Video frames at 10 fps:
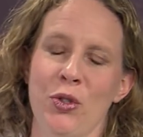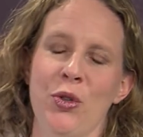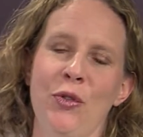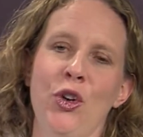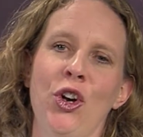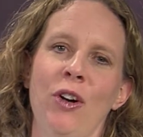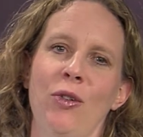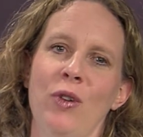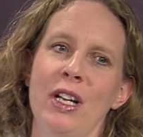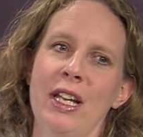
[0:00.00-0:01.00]
So if you're
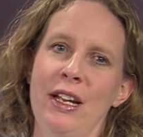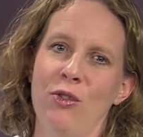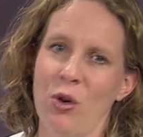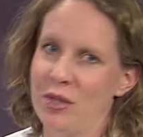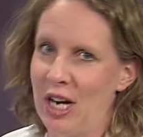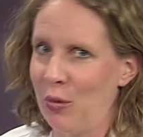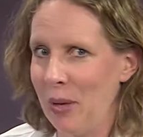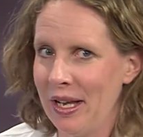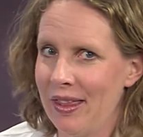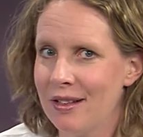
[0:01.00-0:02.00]
really grossed out
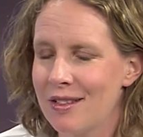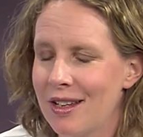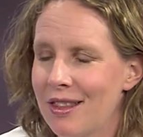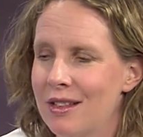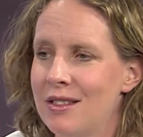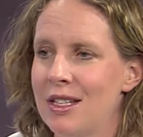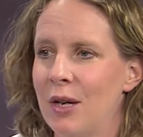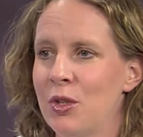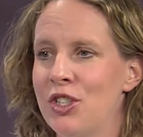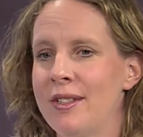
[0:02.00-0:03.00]
by things like this, then I
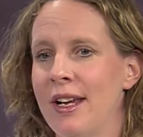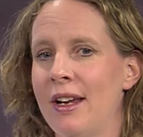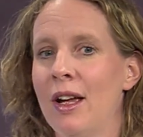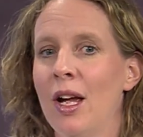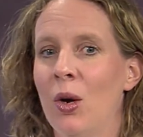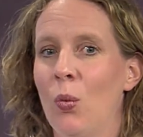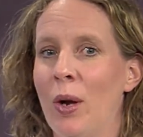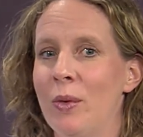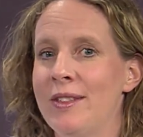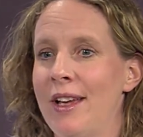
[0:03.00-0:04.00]
would just say, when
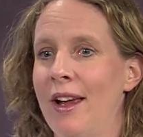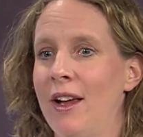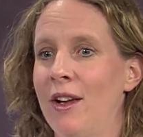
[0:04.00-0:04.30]
we say